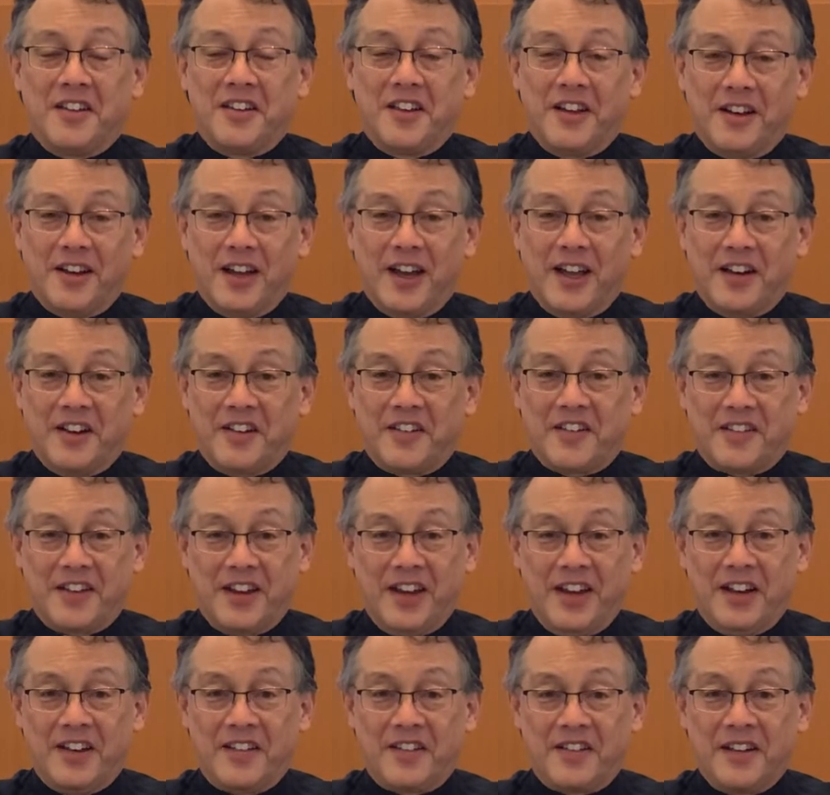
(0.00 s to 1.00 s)
in the United
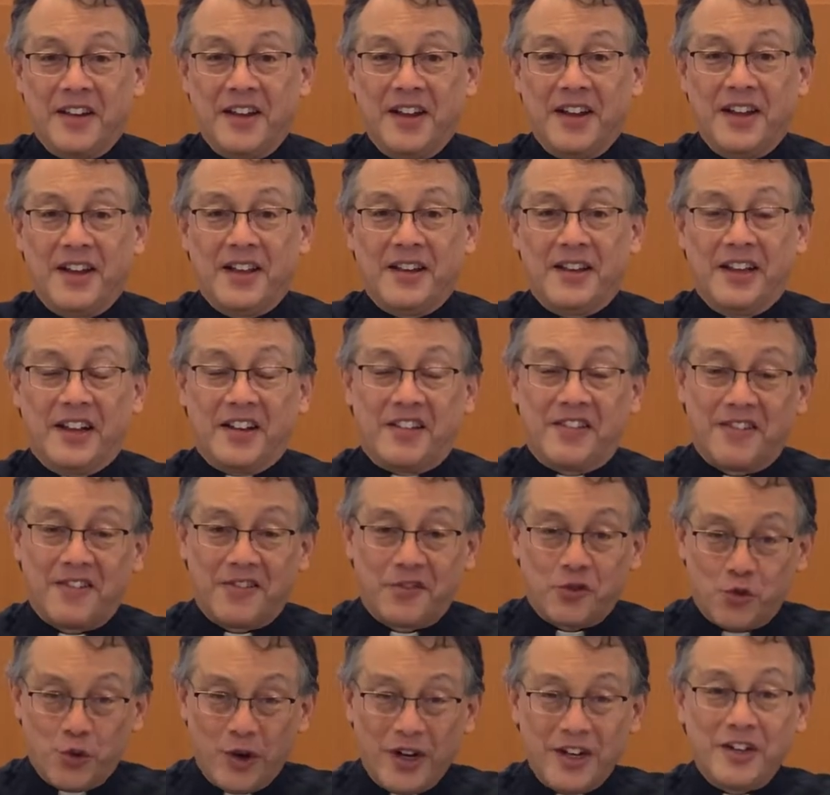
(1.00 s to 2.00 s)
States that
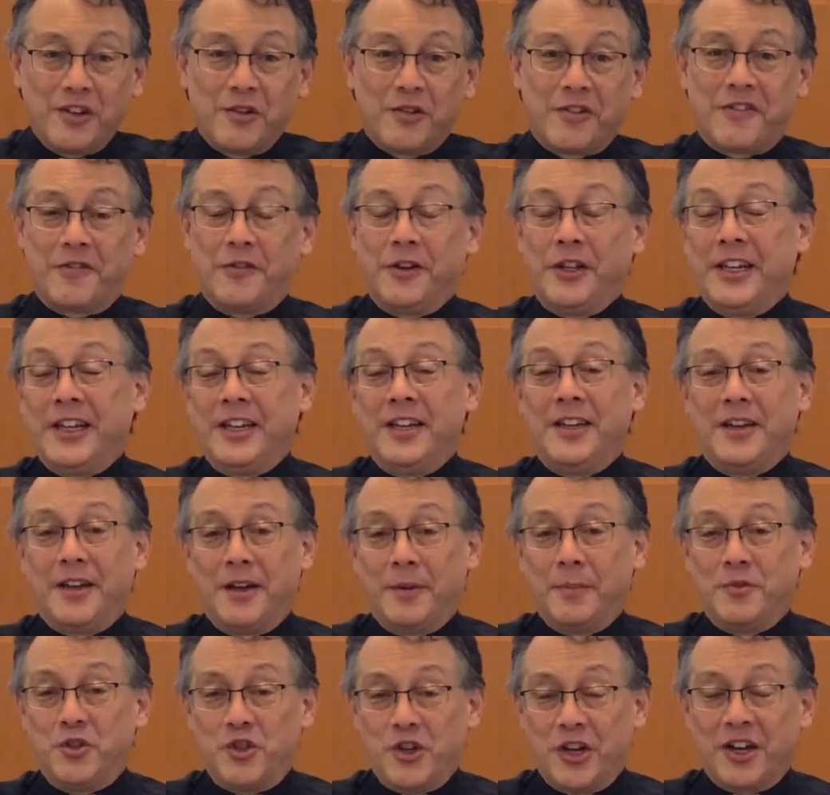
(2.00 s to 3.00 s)
strenuously
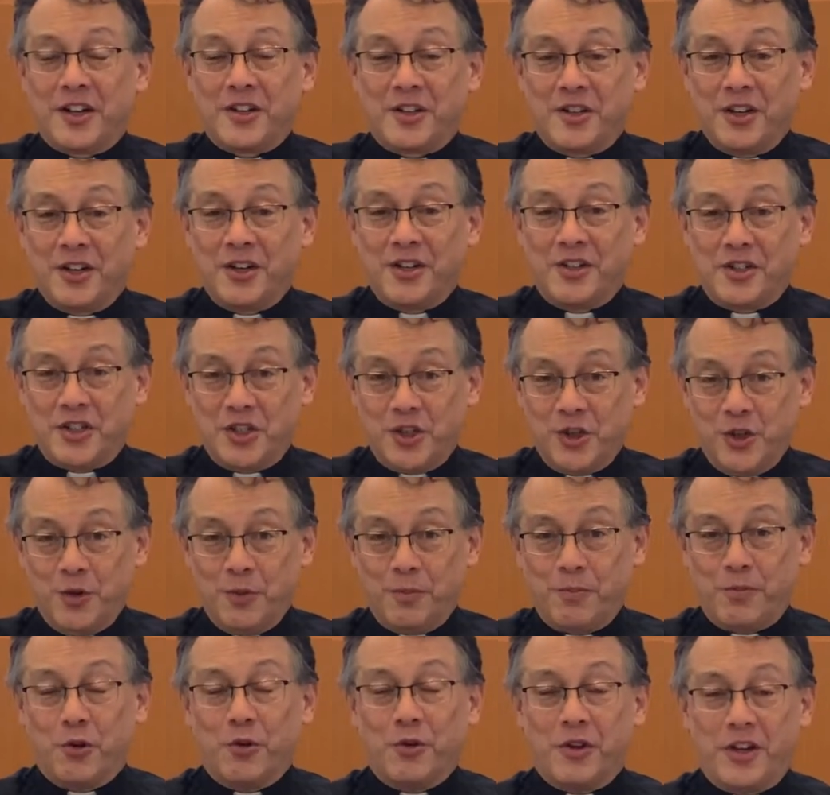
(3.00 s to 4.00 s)
objected to
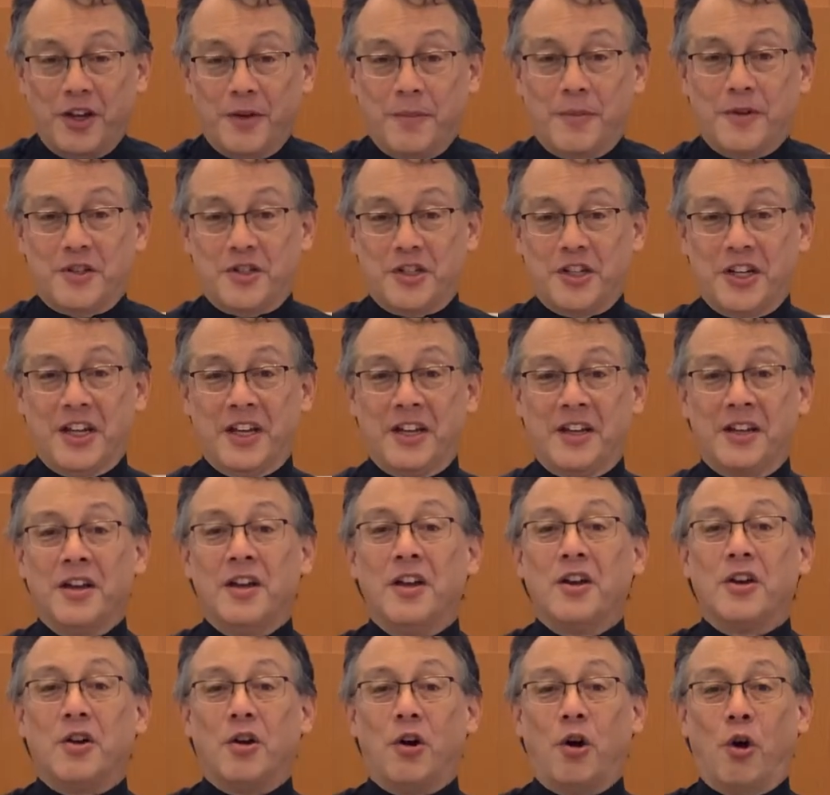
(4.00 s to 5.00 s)
prohibiting
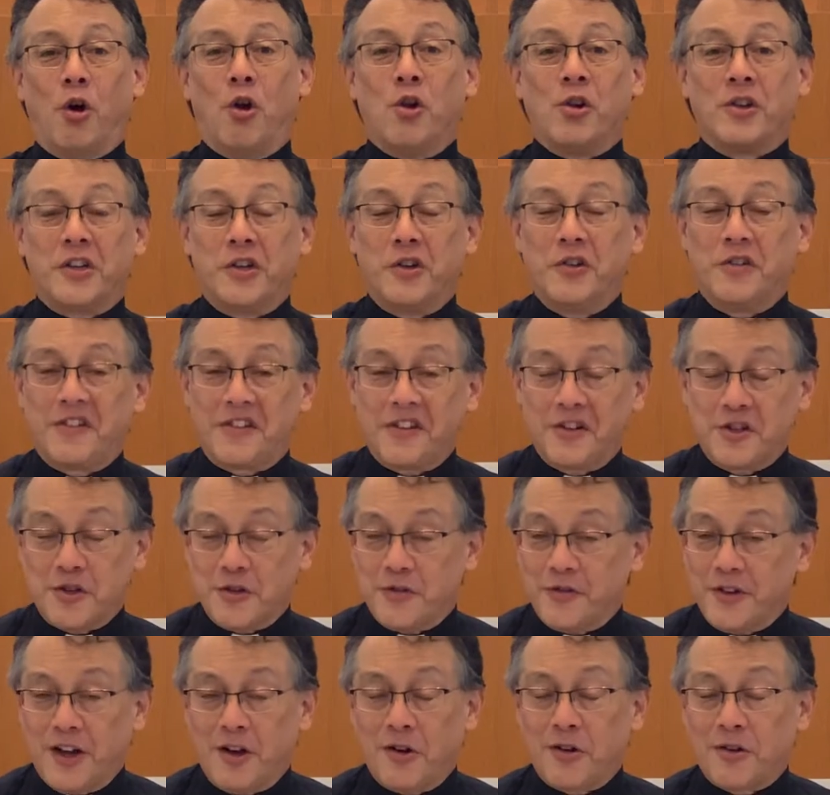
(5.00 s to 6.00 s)
all usage
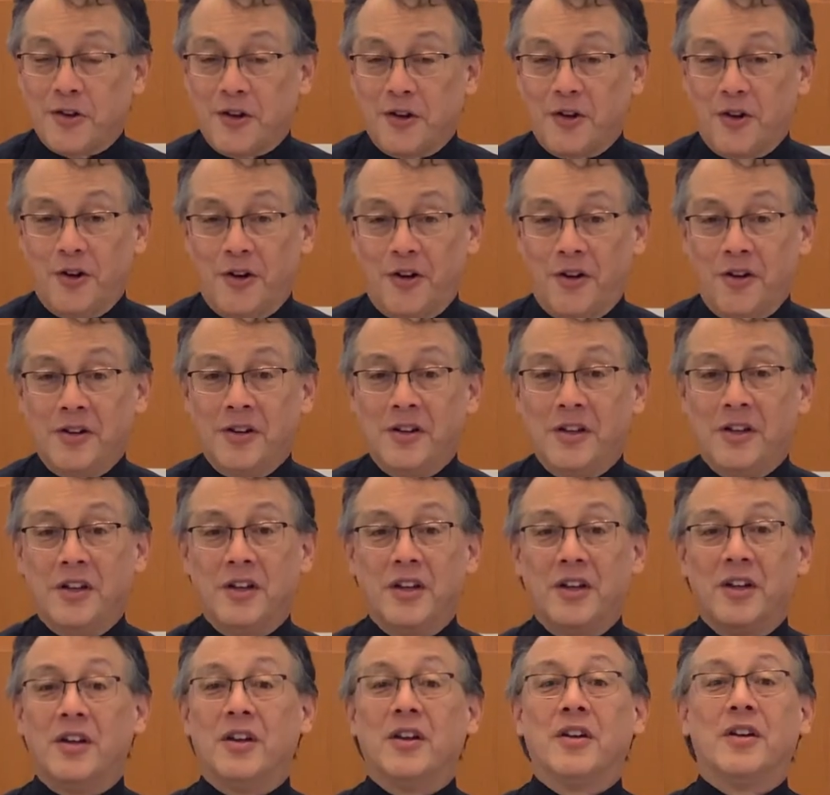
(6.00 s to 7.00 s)
of alcohol
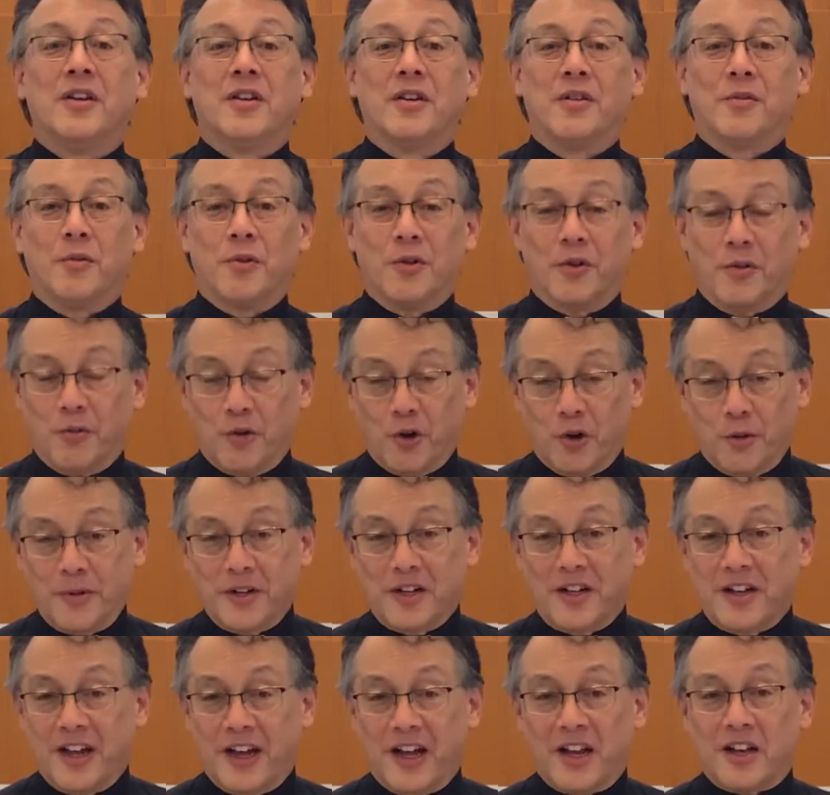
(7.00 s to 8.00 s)
were the Roman
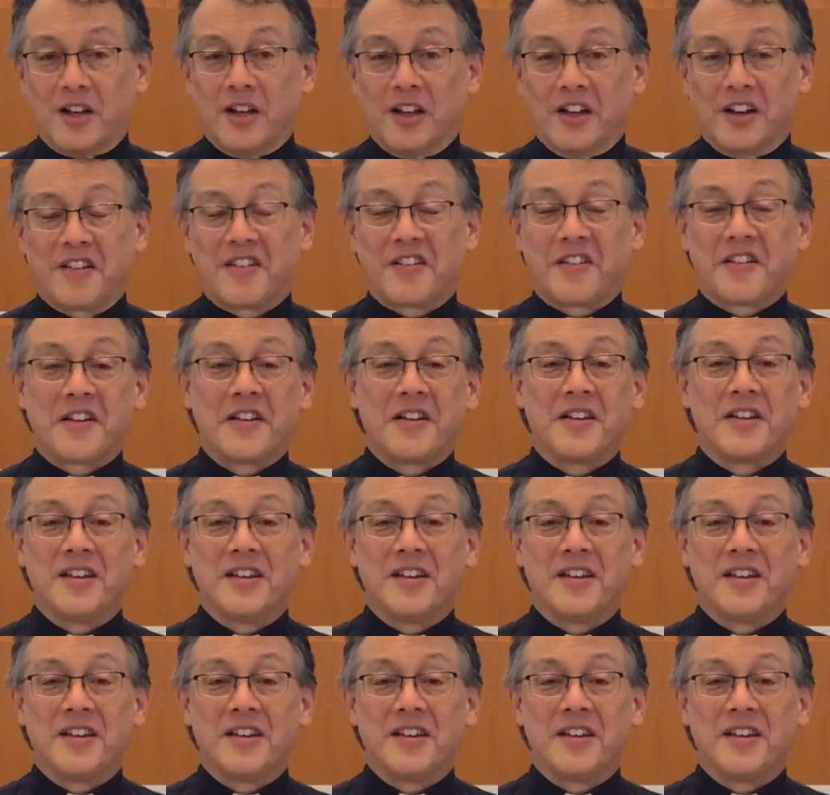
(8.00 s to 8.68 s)
Catholics